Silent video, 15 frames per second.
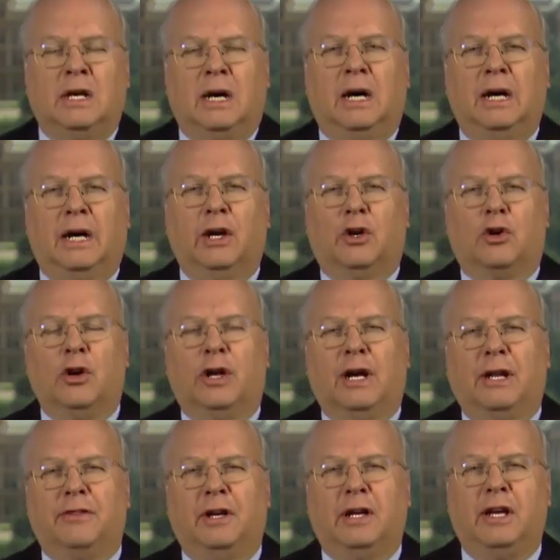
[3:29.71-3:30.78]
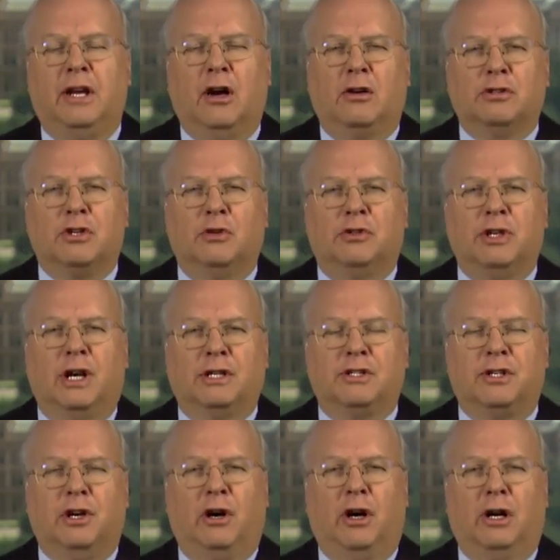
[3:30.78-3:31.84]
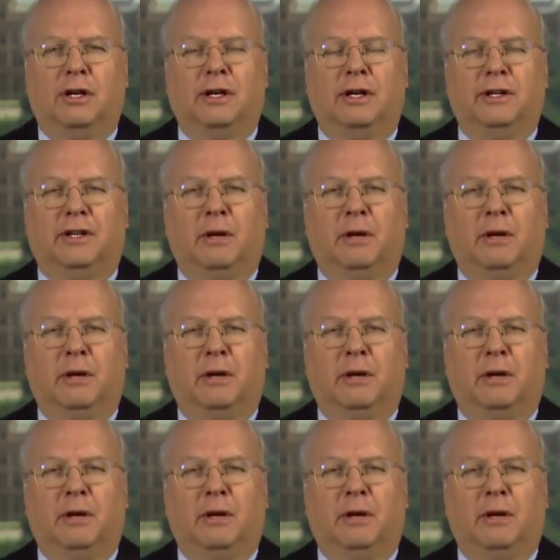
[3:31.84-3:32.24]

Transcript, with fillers: Uh, it could. I think he also touched on